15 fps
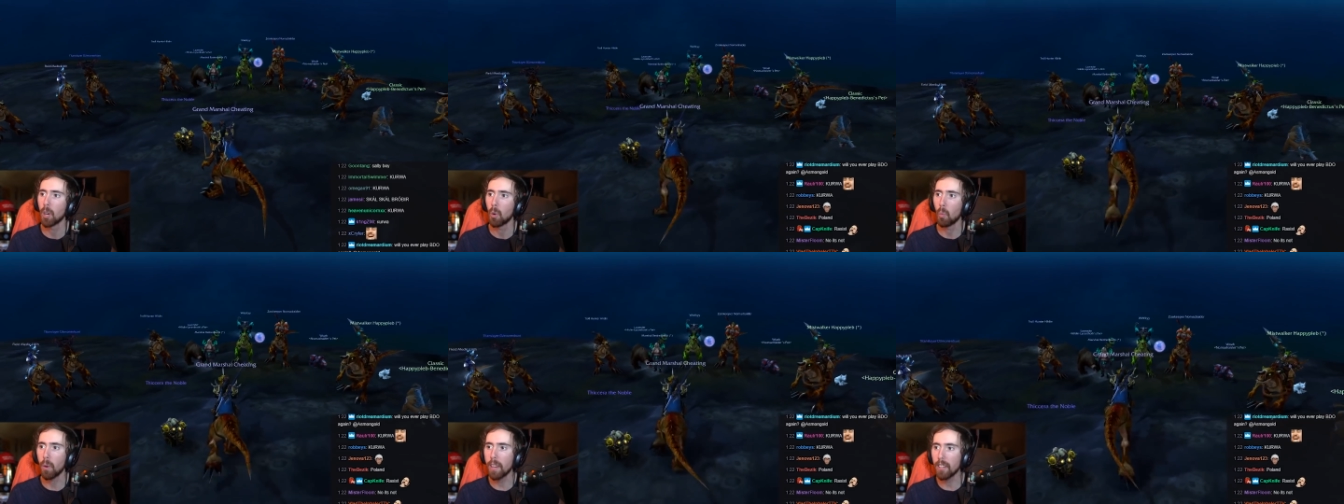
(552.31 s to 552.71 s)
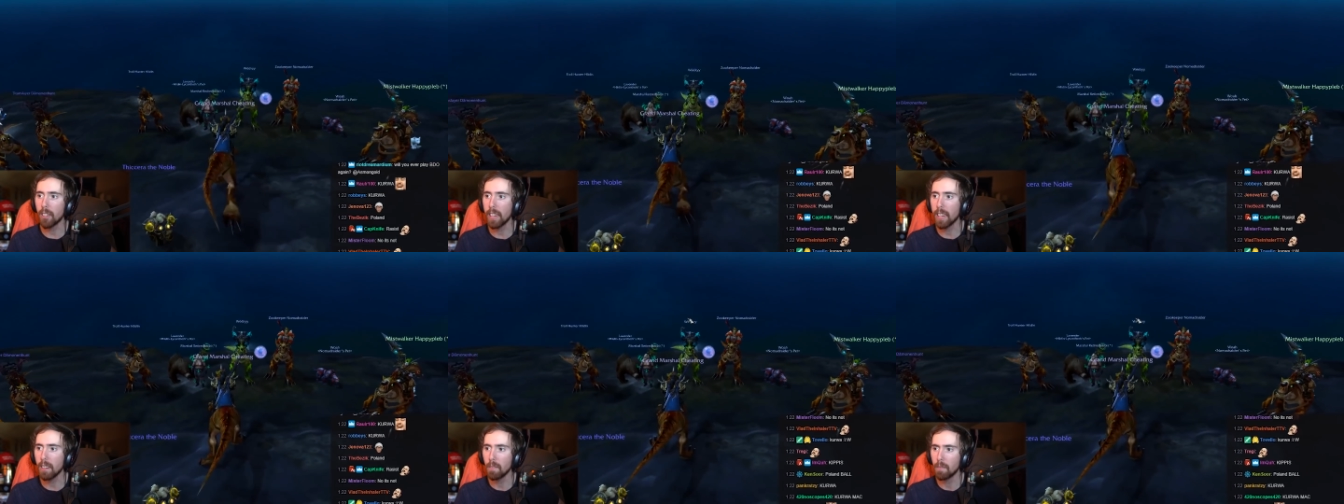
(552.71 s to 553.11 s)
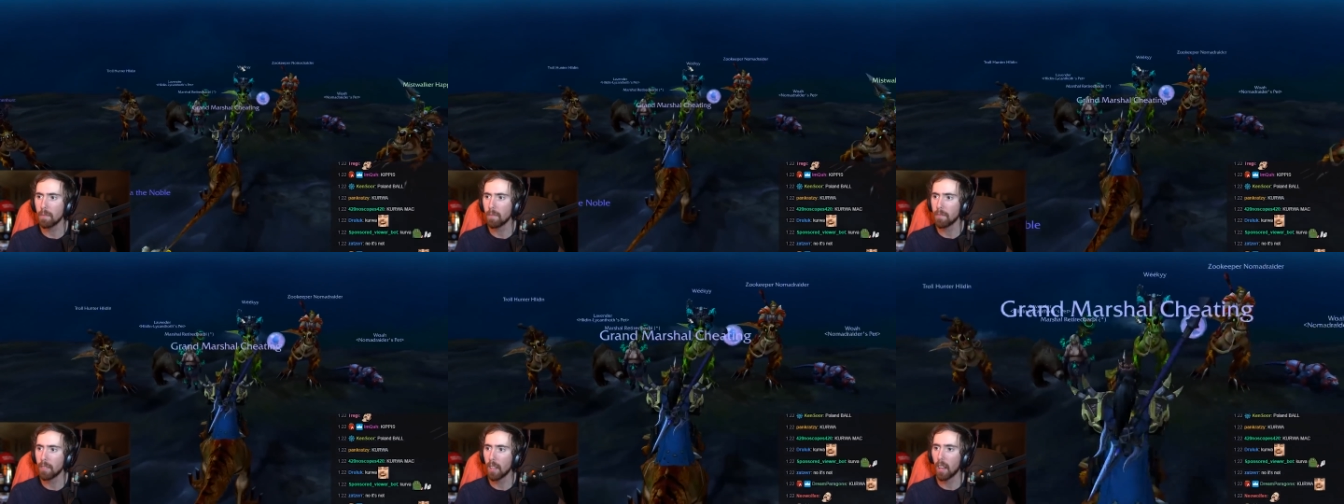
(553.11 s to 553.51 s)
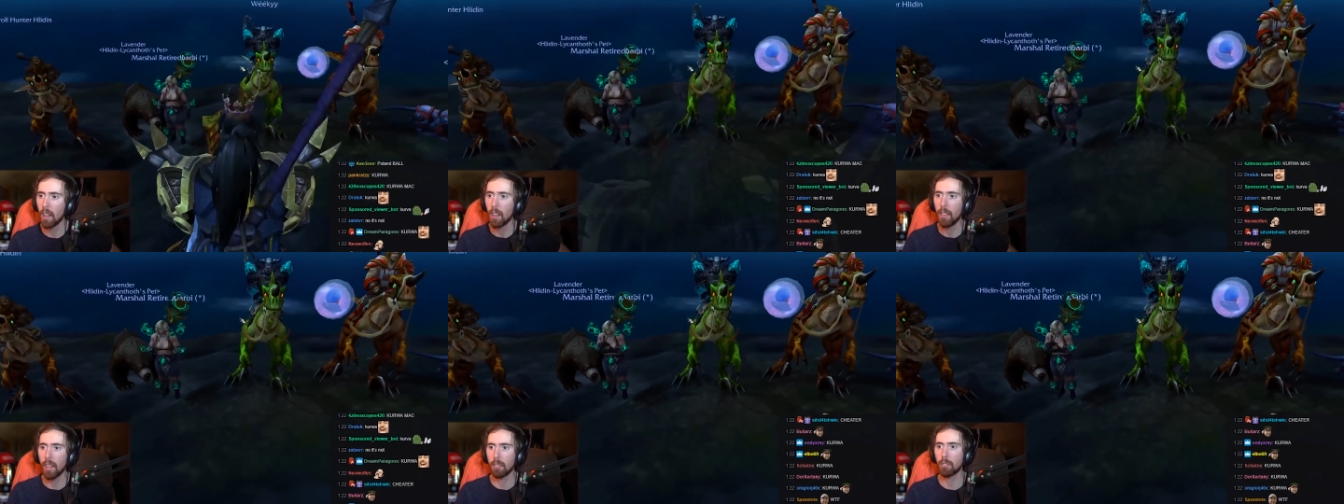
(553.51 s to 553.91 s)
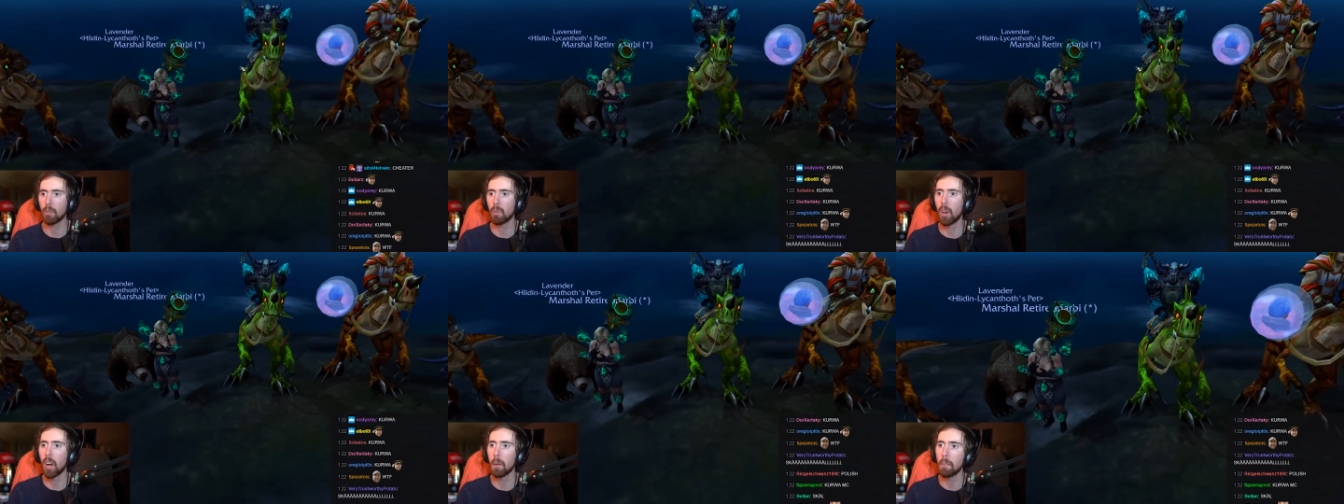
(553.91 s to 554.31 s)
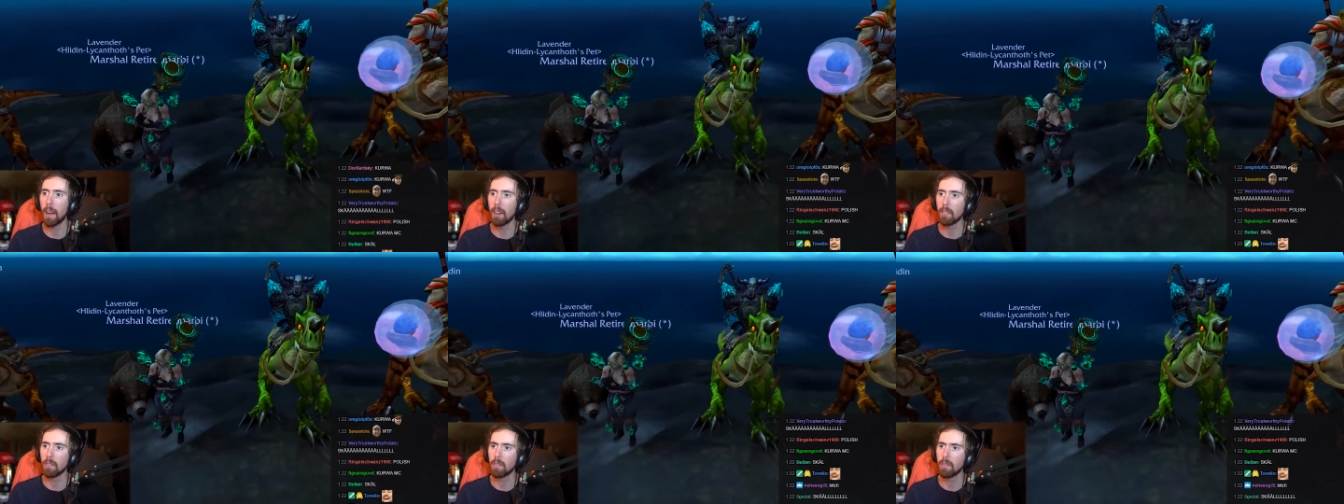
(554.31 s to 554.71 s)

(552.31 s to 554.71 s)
Weekly? That's the wrong mount.